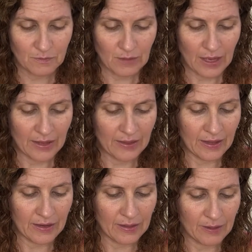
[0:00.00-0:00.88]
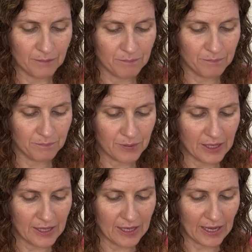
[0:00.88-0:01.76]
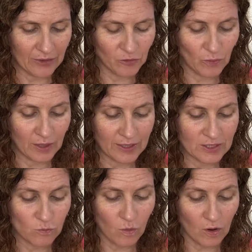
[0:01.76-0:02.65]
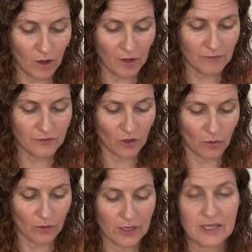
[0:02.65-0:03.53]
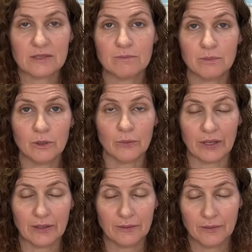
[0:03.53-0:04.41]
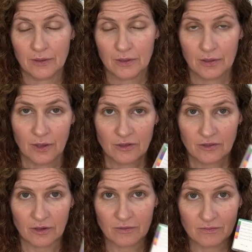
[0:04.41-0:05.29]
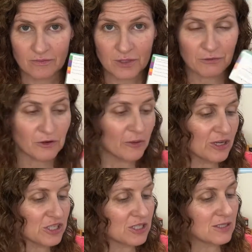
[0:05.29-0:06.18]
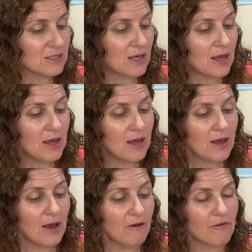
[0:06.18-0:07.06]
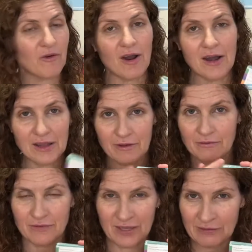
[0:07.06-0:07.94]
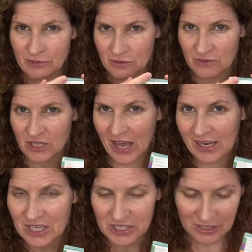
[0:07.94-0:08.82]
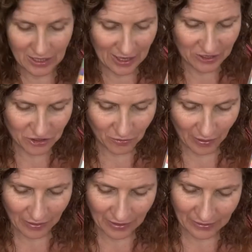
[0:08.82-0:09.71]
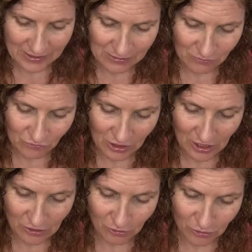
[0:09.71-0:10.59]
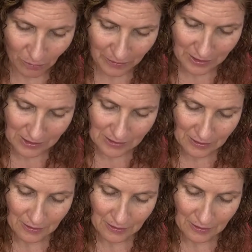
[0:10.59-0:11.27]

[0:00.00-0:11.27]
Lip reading: And then the pinky coloured one is, what kind of dog is Bluey? So different questions, a variety of levels of challenges in there too, I think, and some really cool topics.